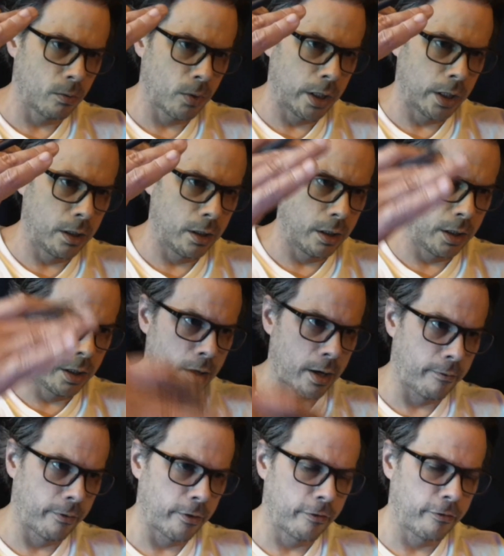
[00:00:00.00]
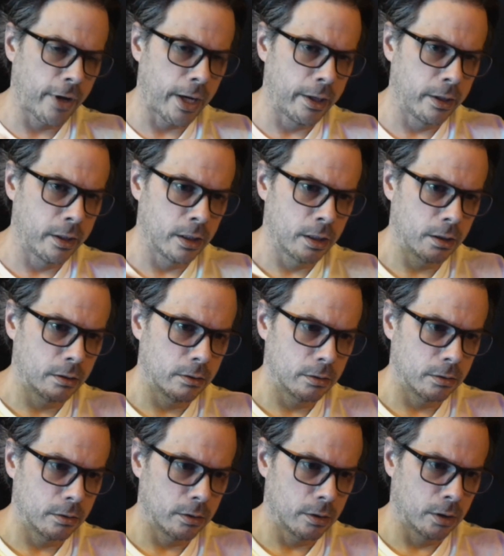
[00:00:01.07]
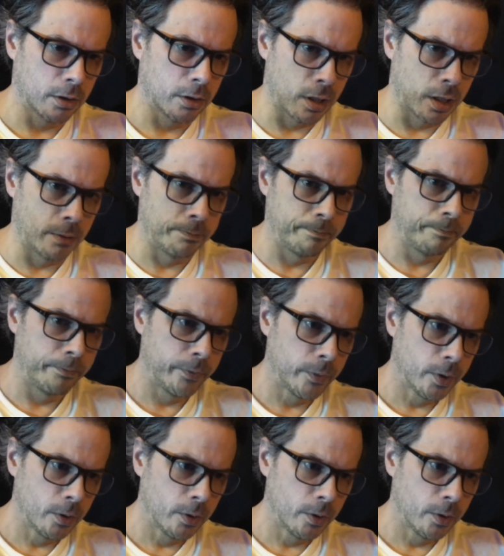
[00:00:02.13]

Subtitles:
when you have the fire alarm,